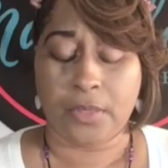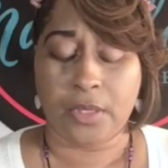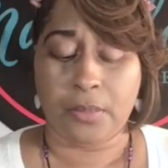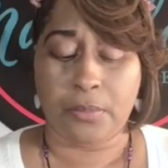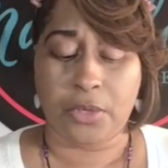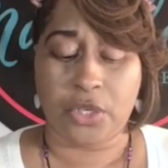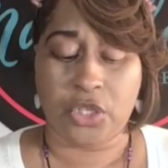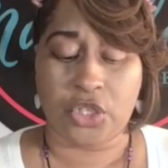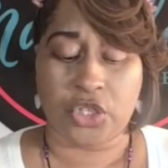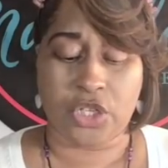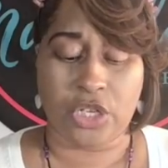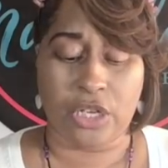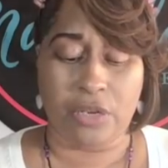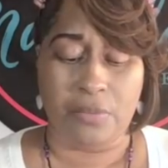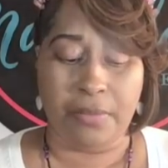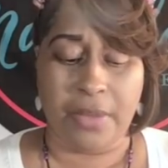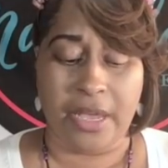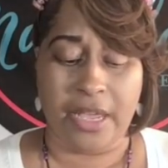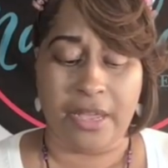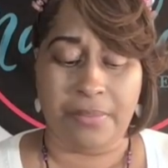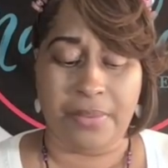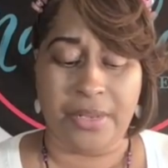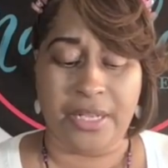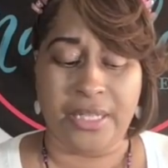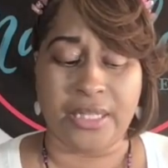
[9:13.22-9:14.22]
But she
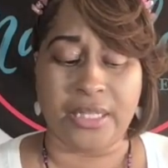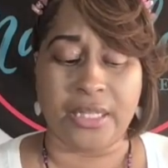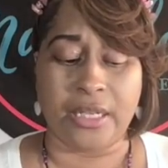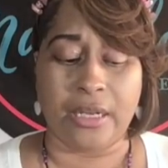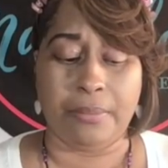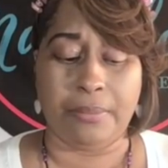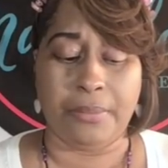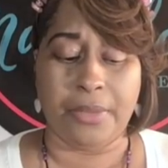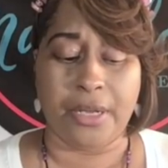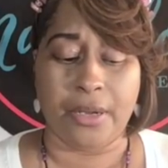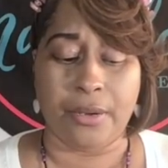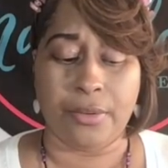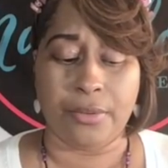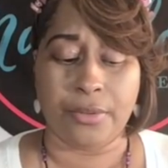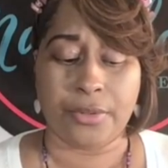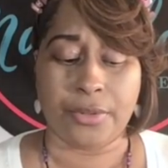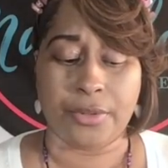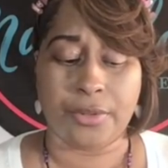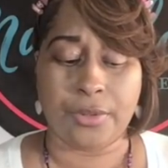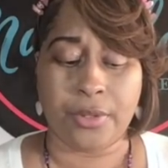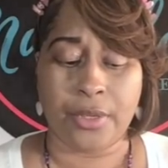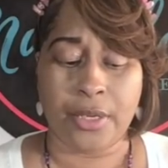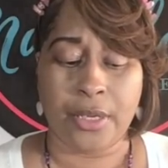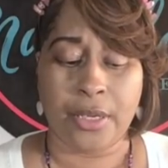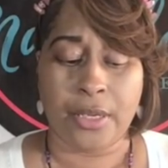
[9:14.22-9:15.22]
may be something
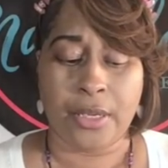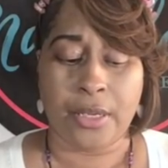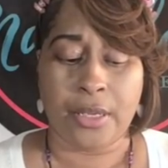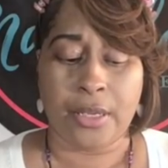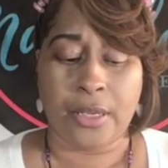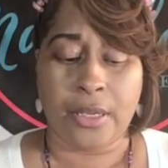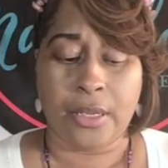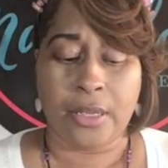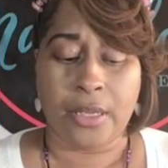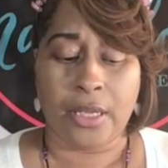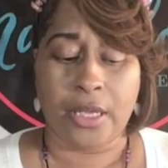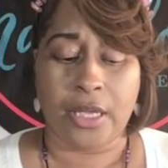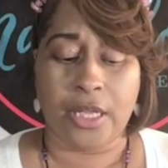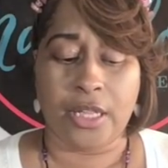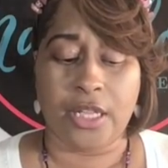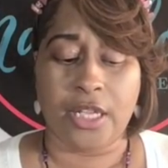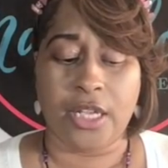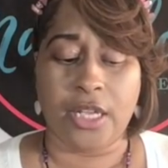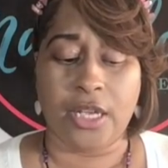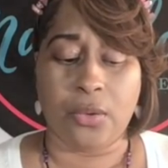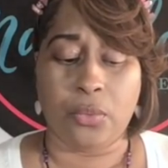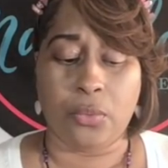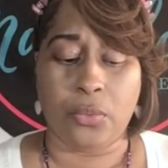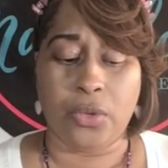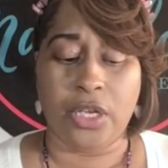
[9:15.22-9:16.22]
else. And
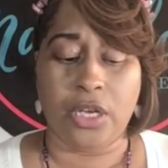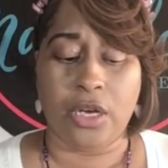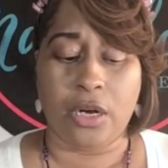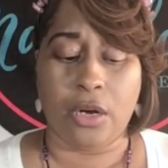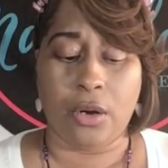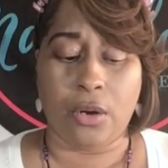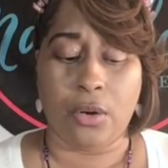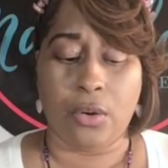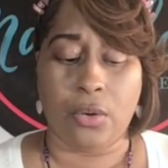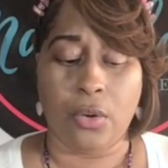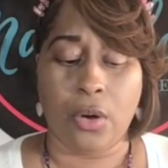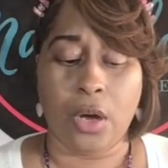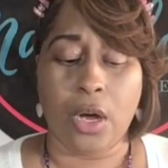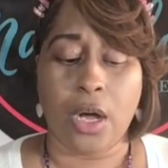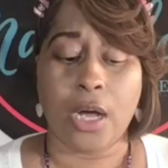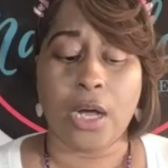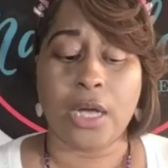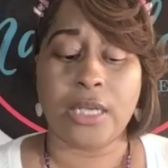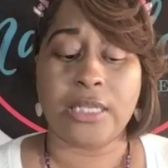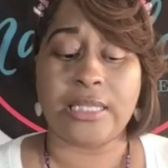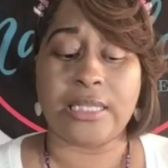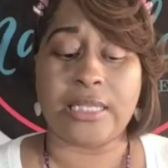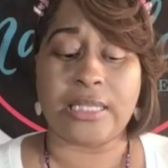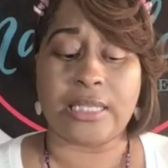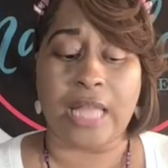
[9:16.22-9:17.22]
then we gonna
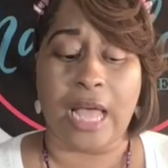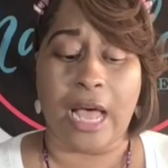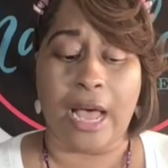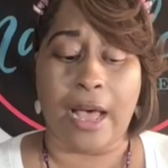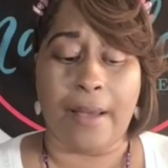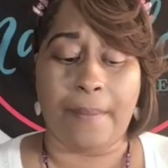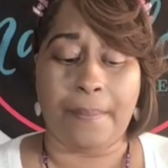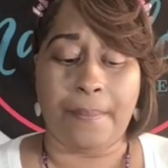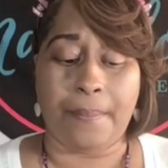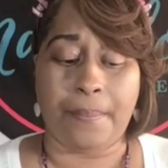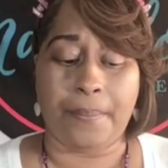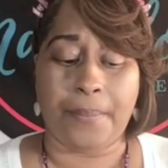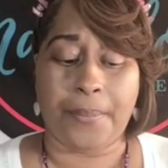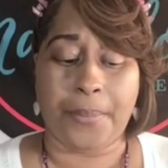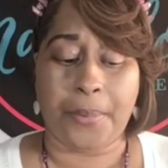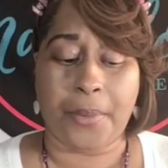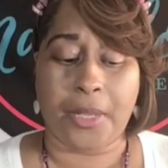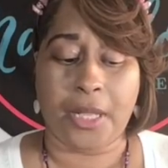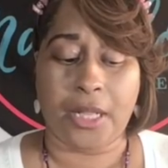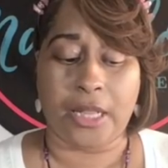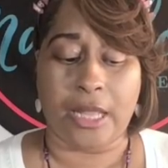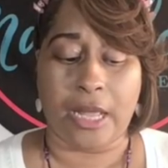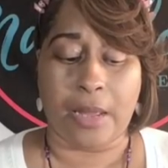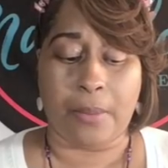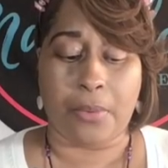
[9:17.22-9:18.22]
stop,
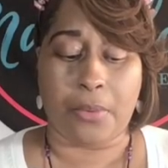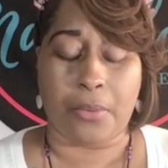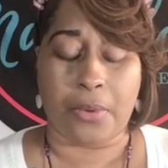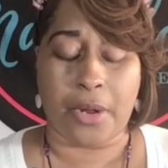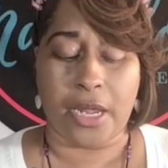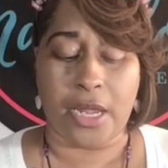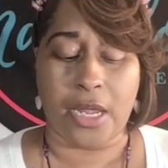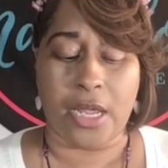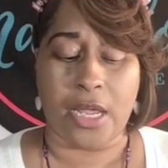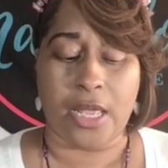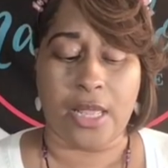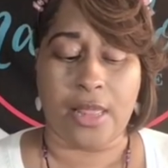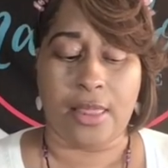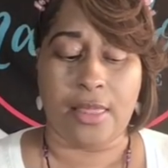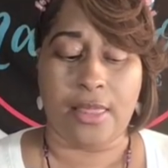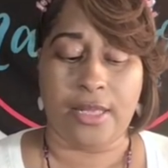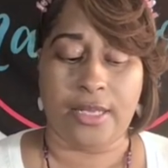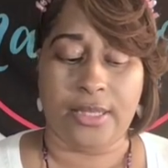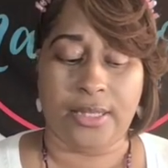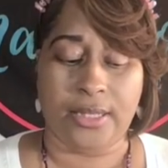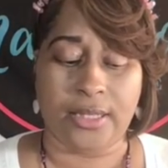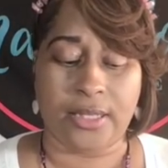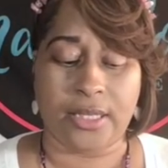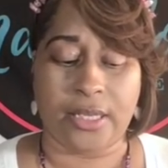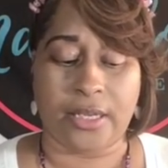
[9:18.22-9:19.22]
collaborate, and
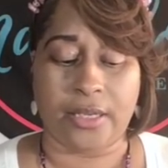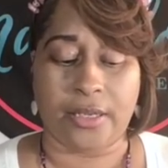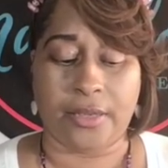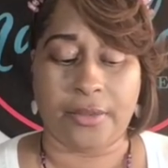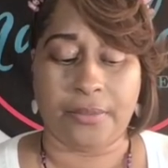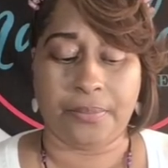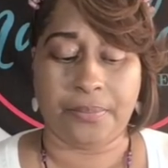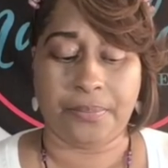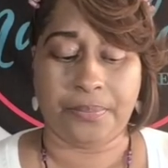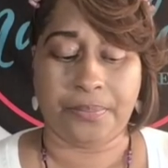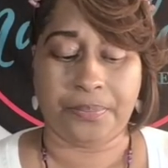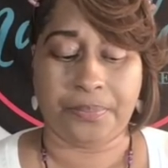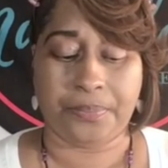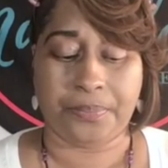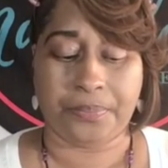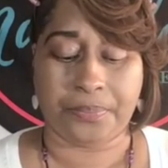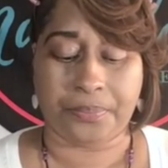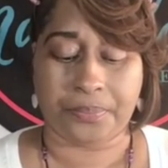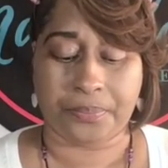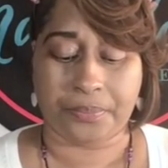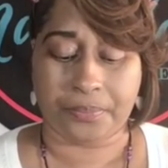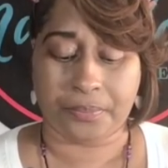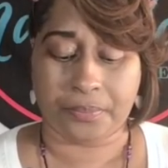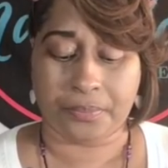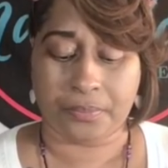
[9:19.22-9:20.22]
listen.
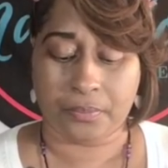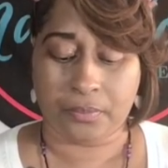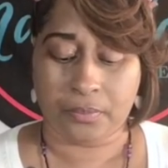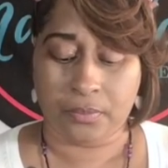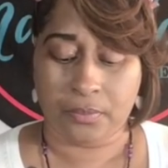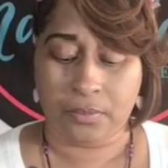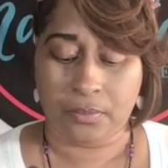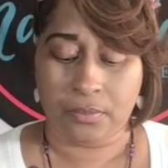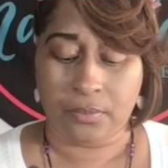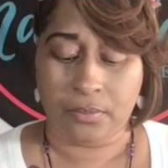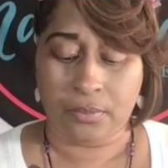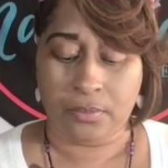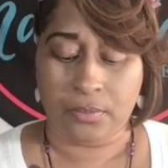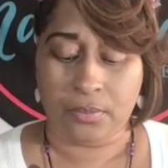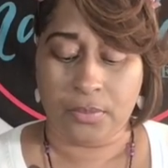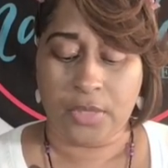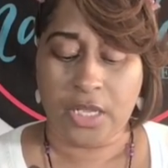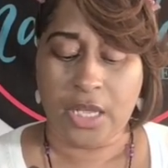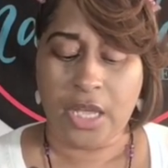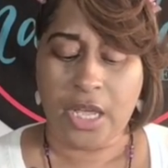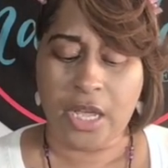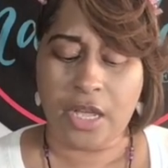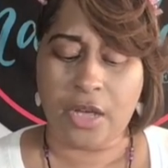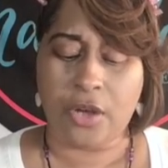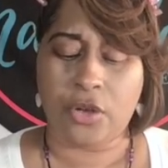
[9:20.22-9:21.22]

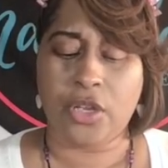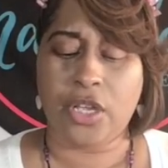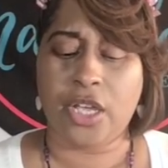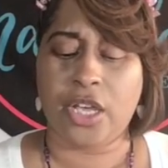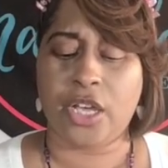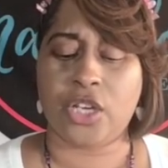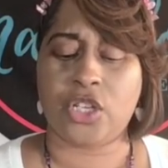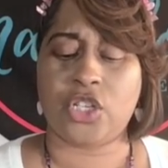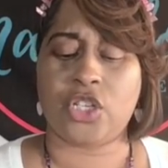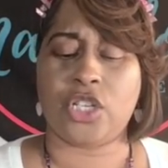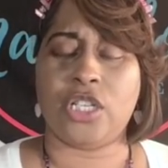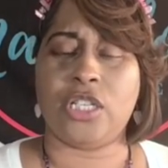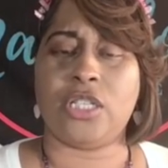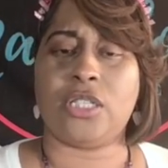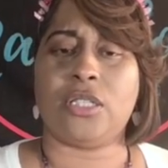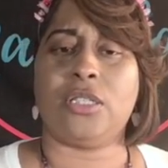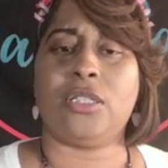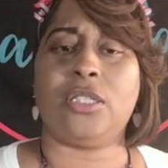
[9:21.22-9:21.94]
Hell yeah, she's the